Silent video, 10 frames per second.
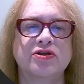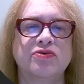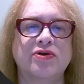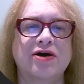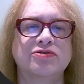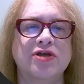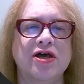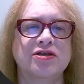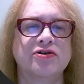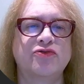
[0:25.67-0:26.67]
to allow
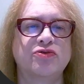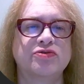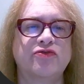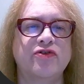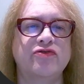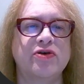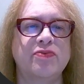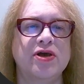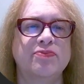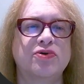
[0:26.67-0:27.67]
data for up to 50
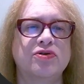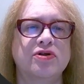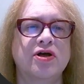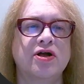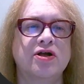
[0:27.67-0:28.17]
people